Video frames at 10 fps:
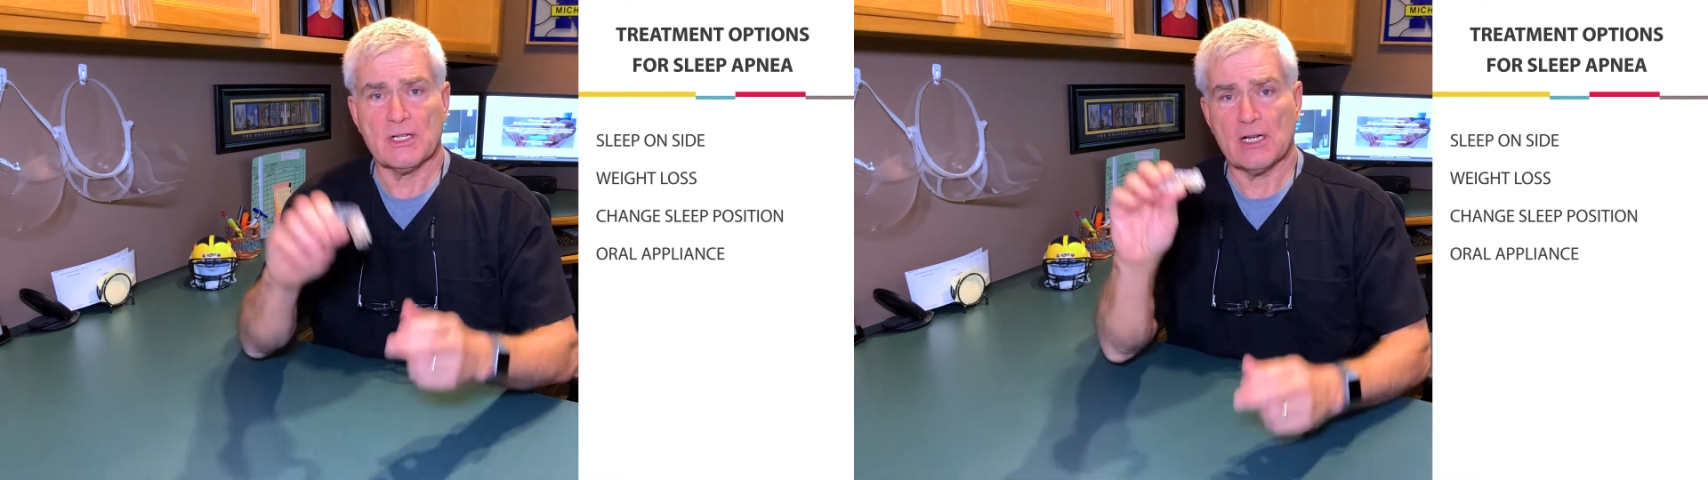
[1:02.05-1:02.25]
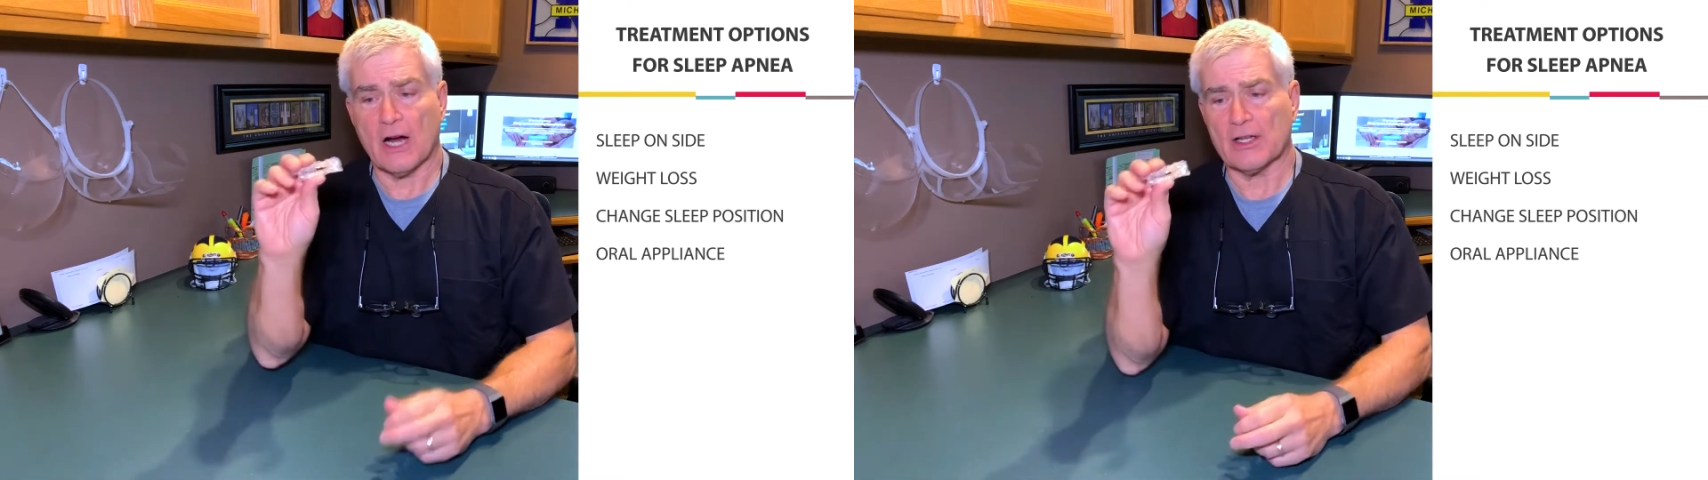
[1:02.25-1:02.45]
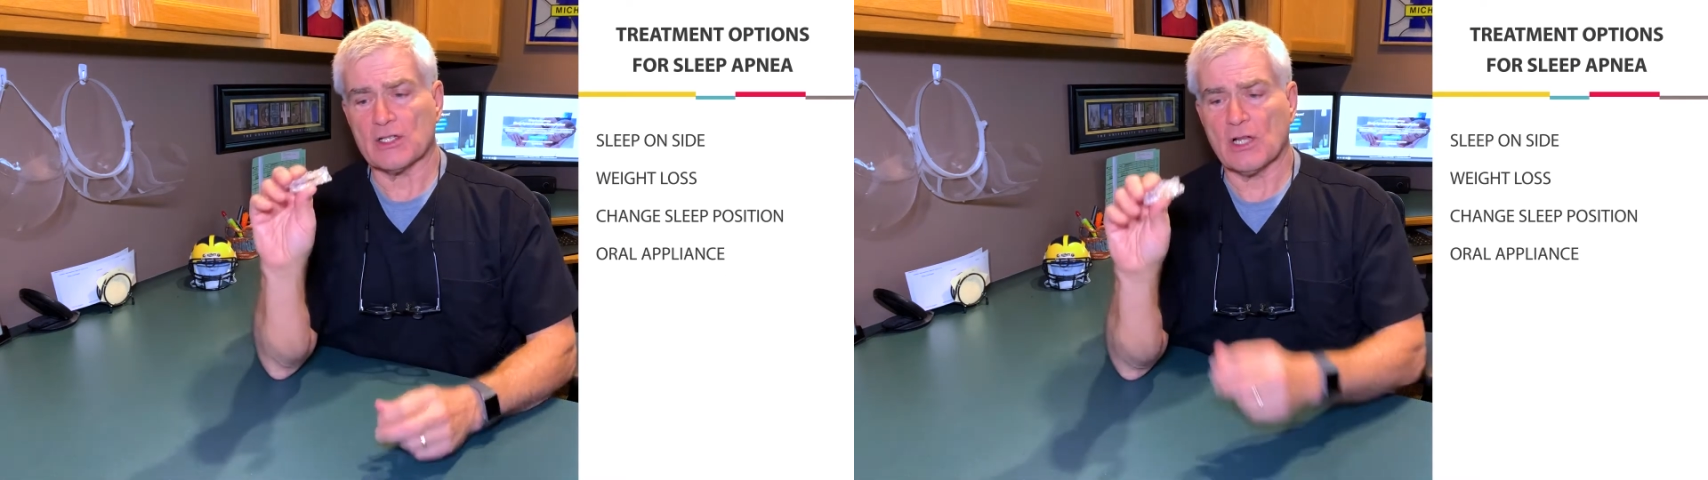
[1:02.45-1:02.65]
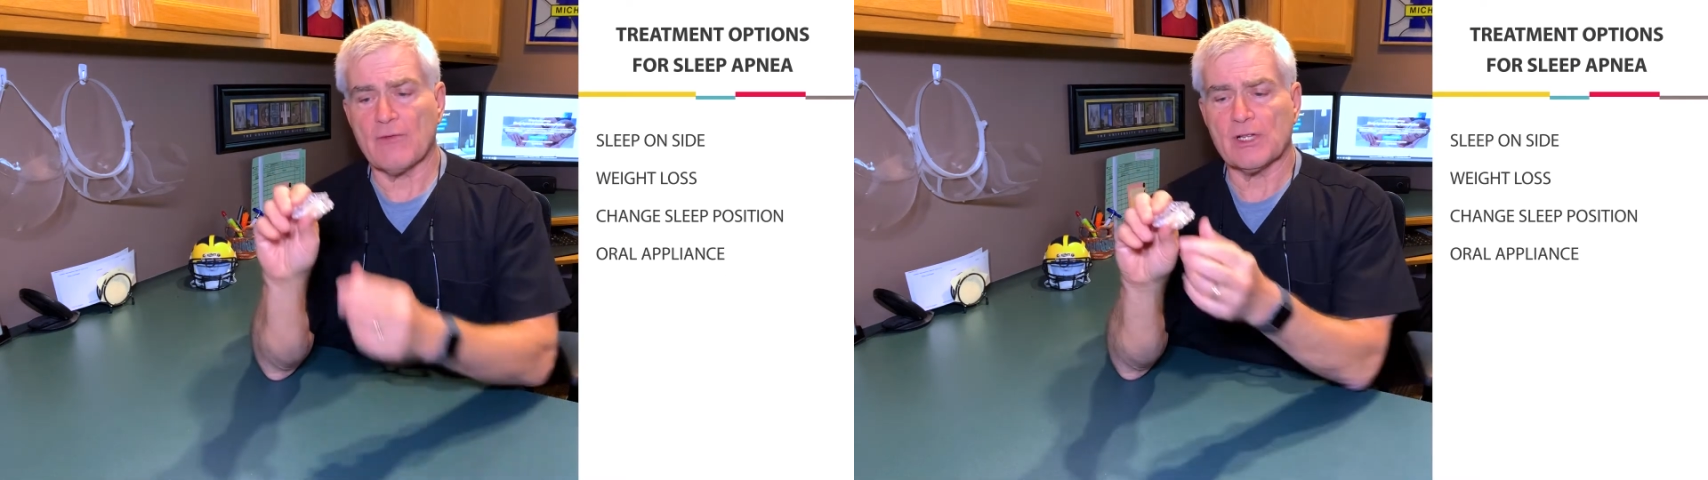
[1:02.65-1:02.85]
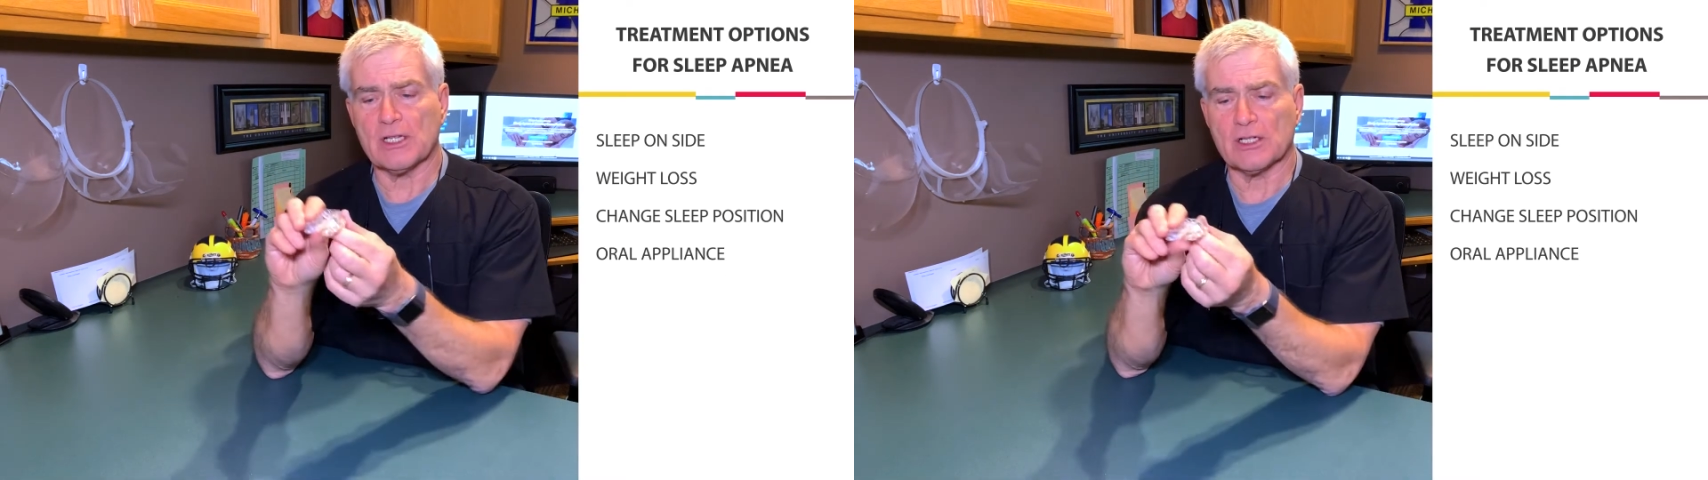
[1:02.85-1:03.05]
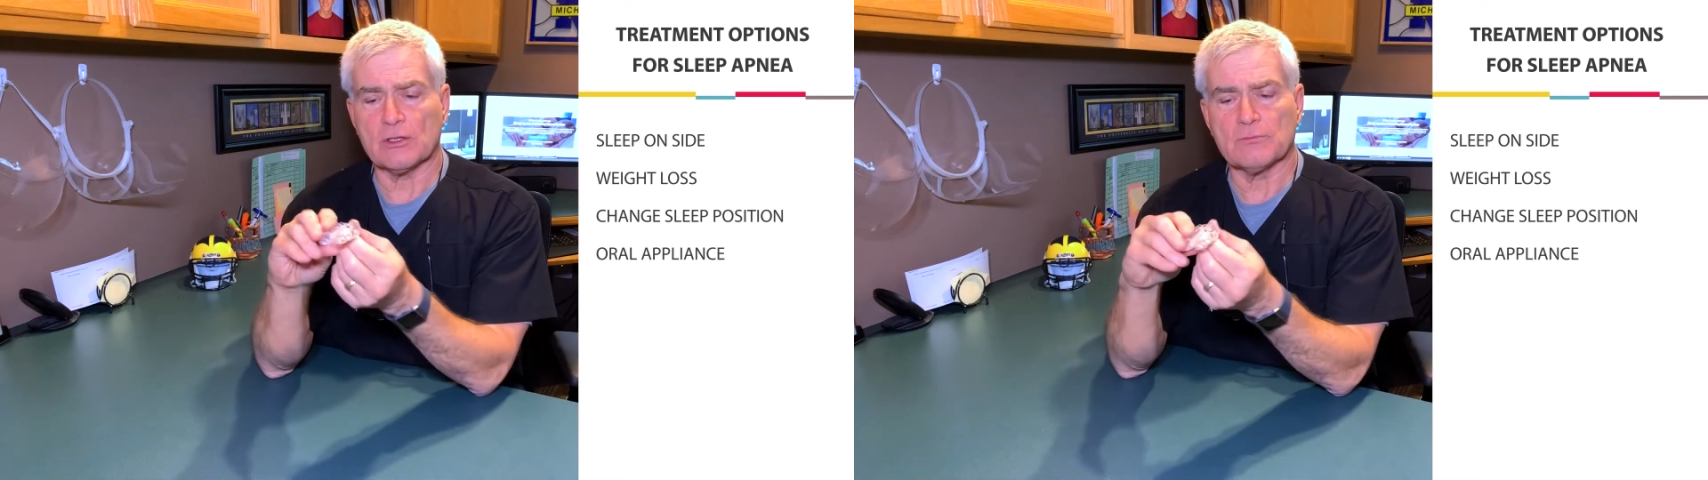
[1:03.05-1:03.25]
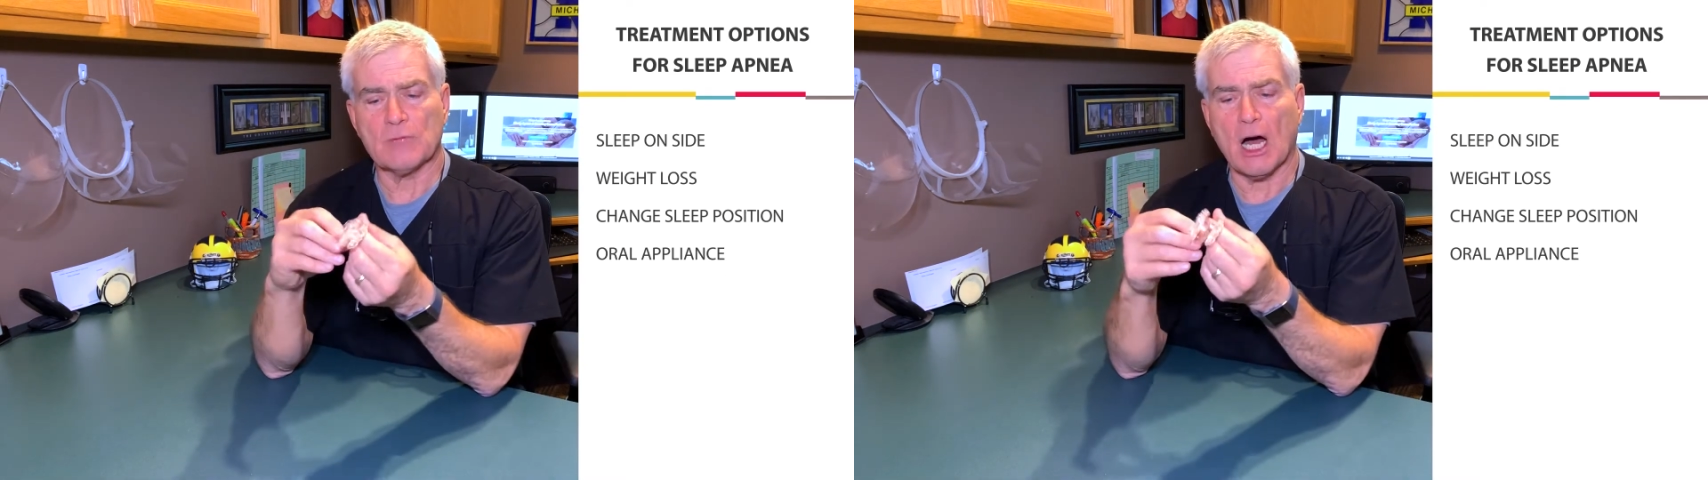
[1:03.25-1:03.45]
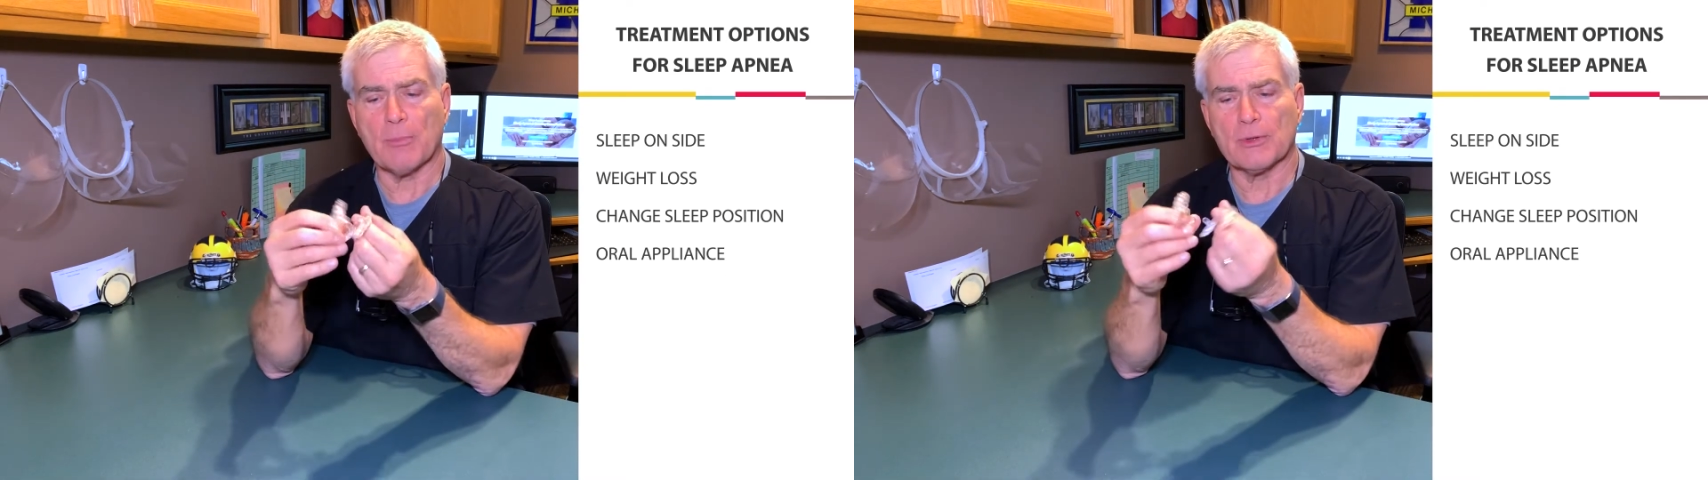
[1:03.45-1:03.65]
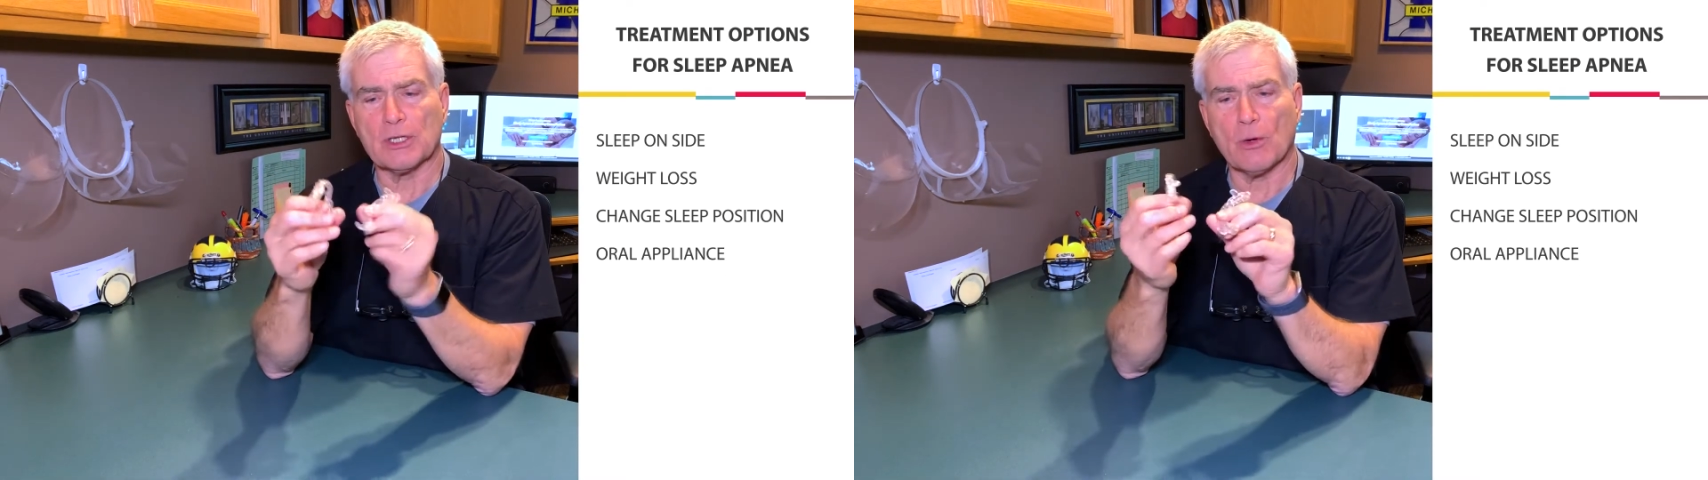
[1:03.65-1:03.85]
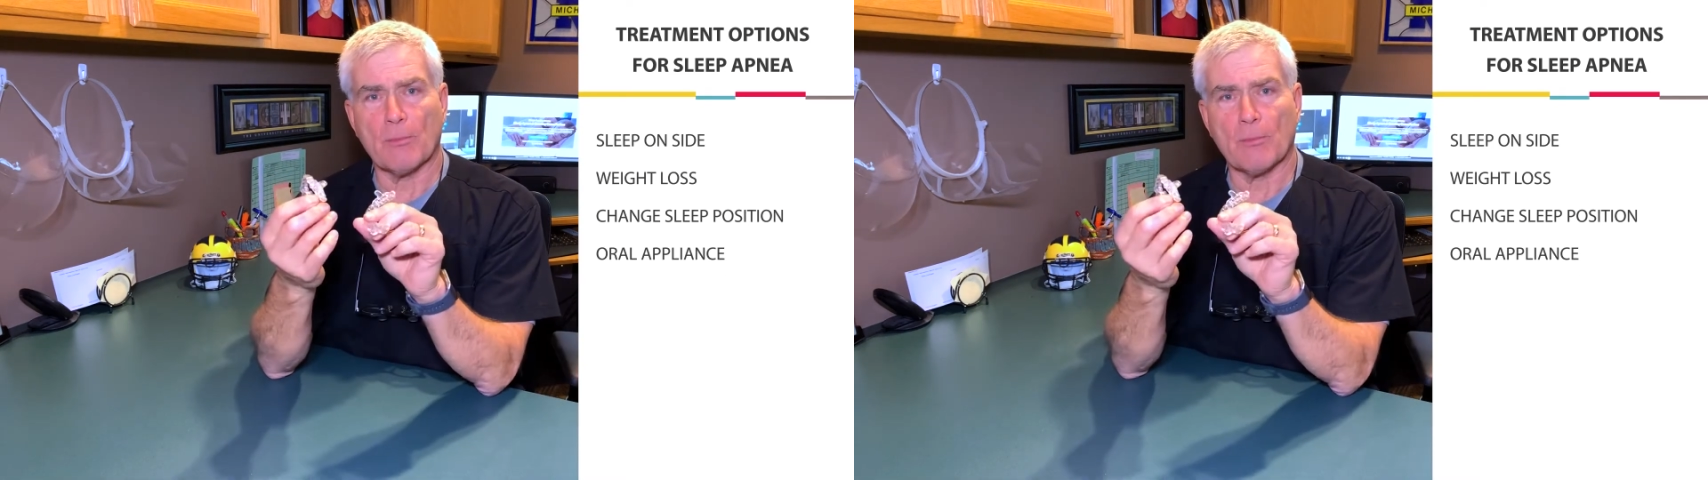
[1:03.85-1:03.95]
are these lovely little upper and lower